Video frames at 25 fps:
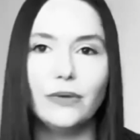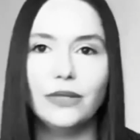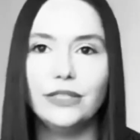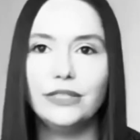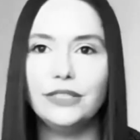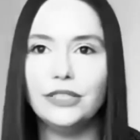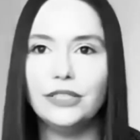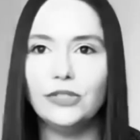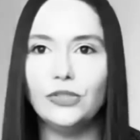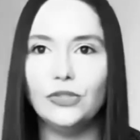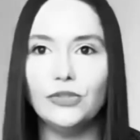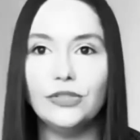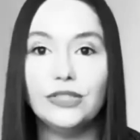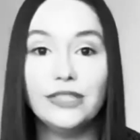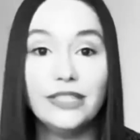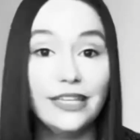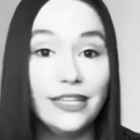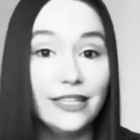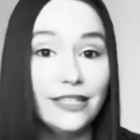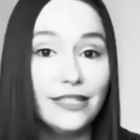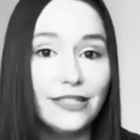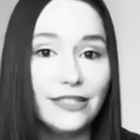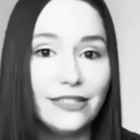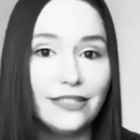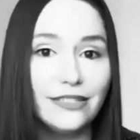I wanted to
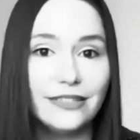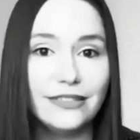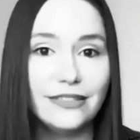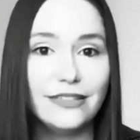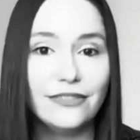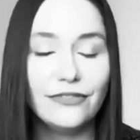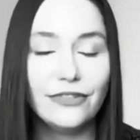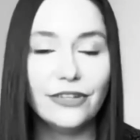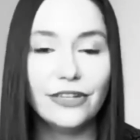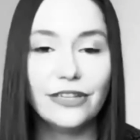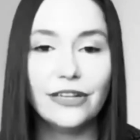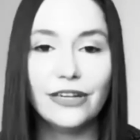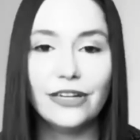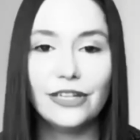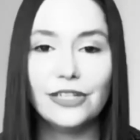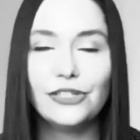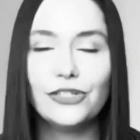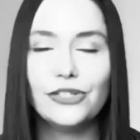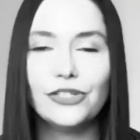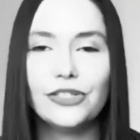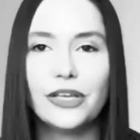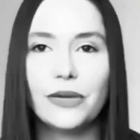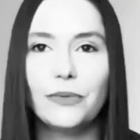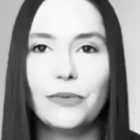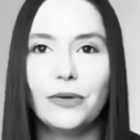taste different
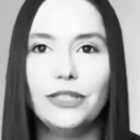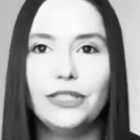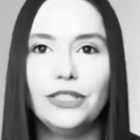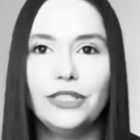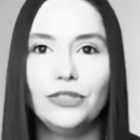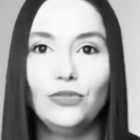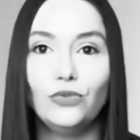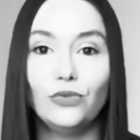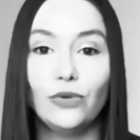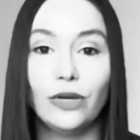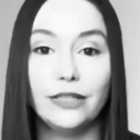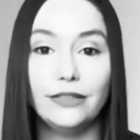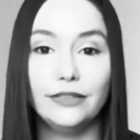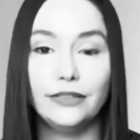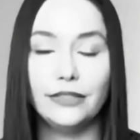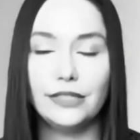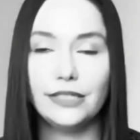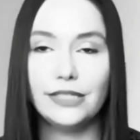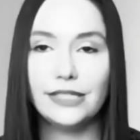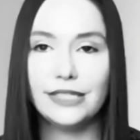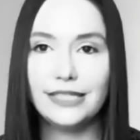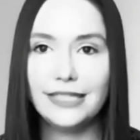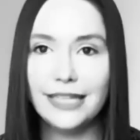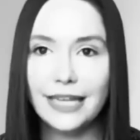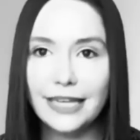cultures. I wanted to
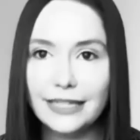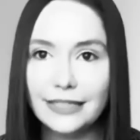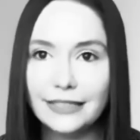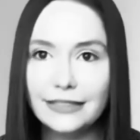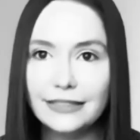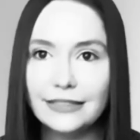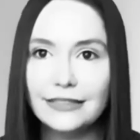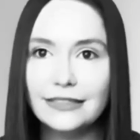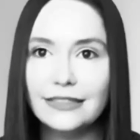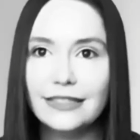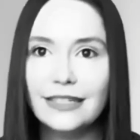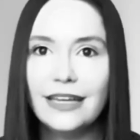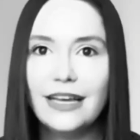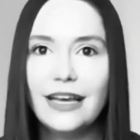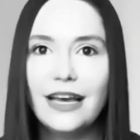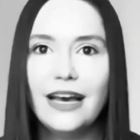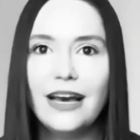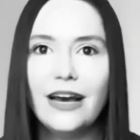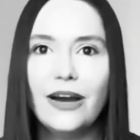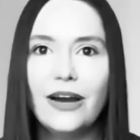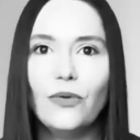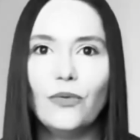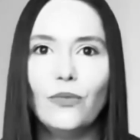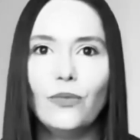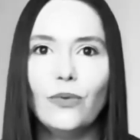understand
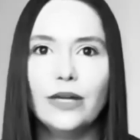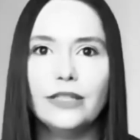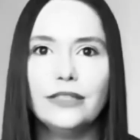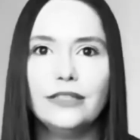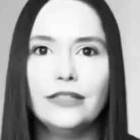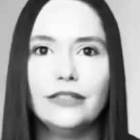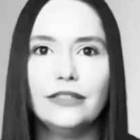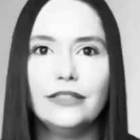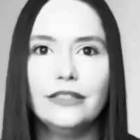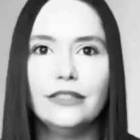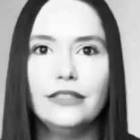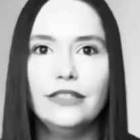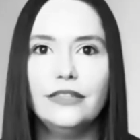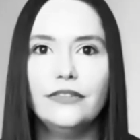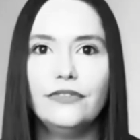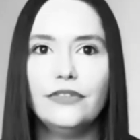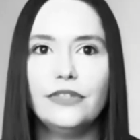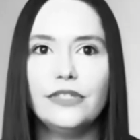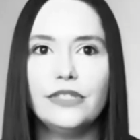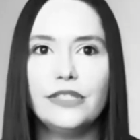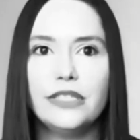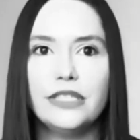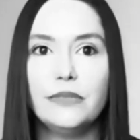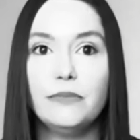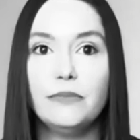what are the
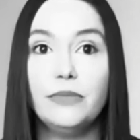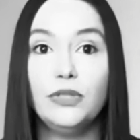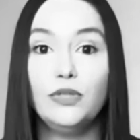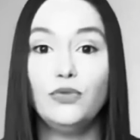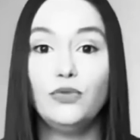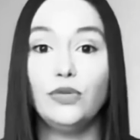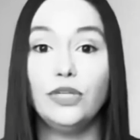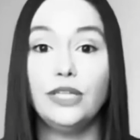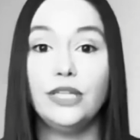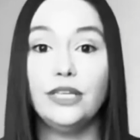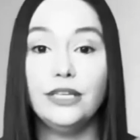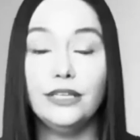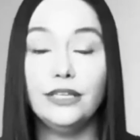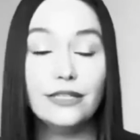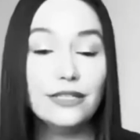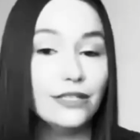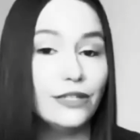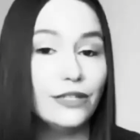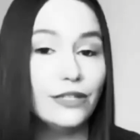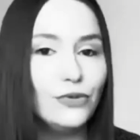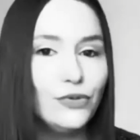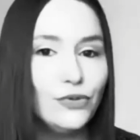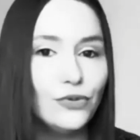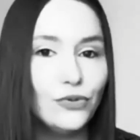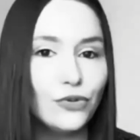differences between
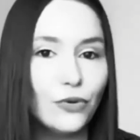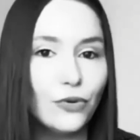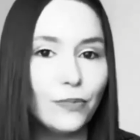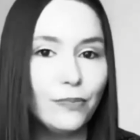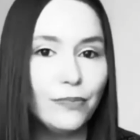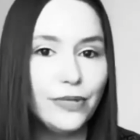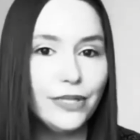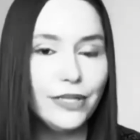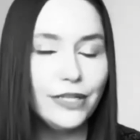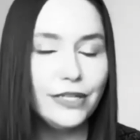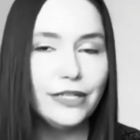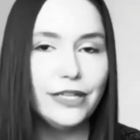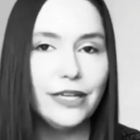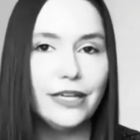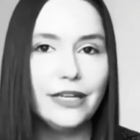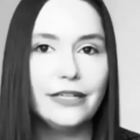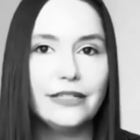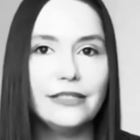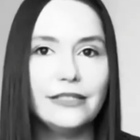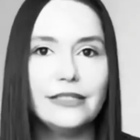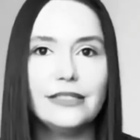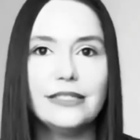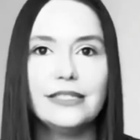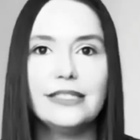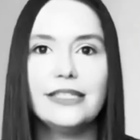Eastern
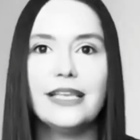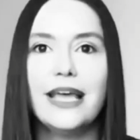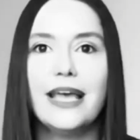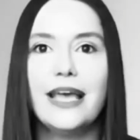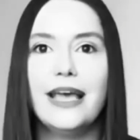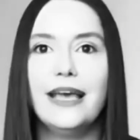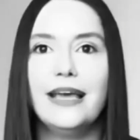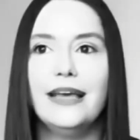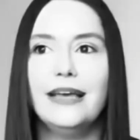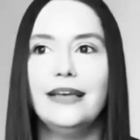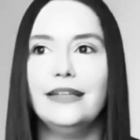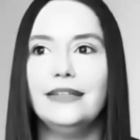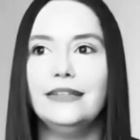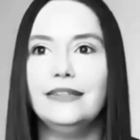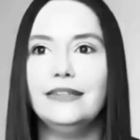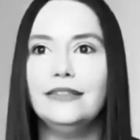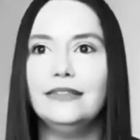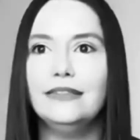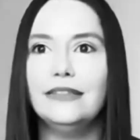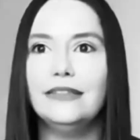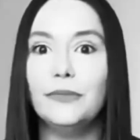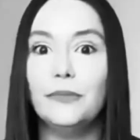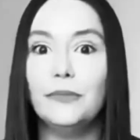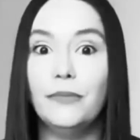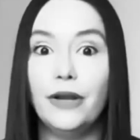Europeans
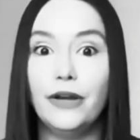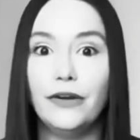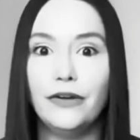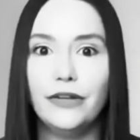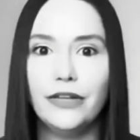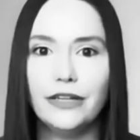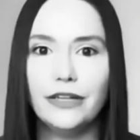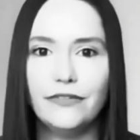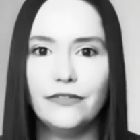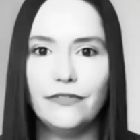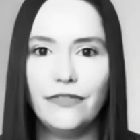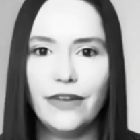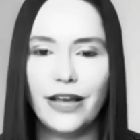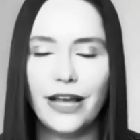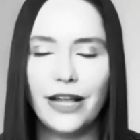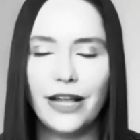and American